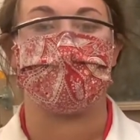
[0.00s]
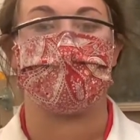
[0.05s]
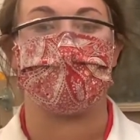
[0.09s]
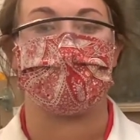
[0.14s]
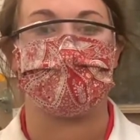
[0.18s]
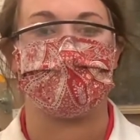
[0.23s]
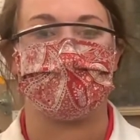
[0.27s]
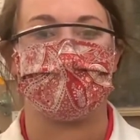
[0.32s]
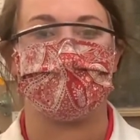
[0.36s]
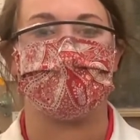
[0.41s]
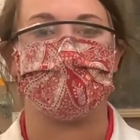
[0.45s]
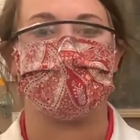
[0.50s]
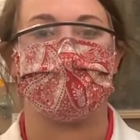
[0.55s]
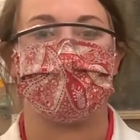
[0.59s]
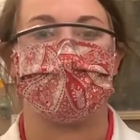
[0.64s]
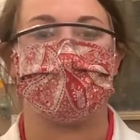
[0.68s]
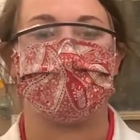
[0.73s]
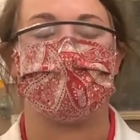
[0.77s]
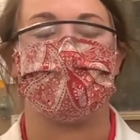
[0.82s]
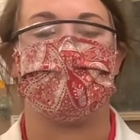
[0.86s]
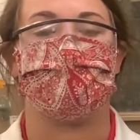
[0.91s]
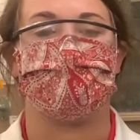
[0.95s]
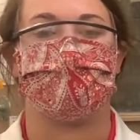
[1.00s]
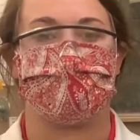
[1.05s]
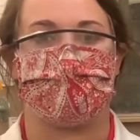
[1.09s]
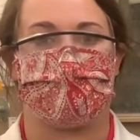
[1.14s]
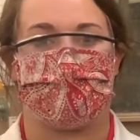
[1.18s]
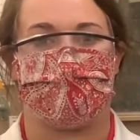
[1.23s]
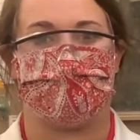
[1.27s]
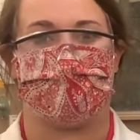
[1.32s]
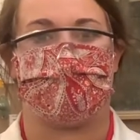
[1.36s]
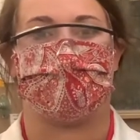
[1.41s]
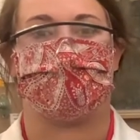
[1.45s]
internships and
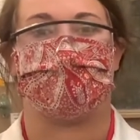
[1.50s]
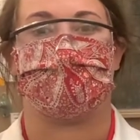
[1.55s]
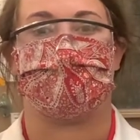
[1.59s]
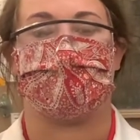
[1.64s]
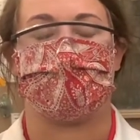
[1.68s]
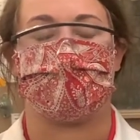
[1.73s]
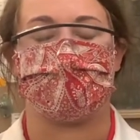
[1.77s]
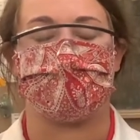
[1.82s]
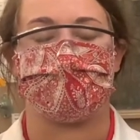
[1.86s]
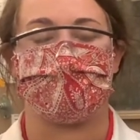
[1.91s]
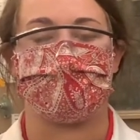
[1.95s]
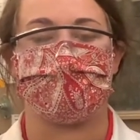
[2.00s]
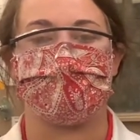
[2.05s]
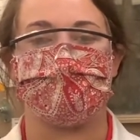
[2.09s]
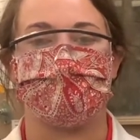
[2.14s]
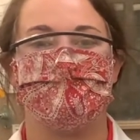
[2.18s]
job applications.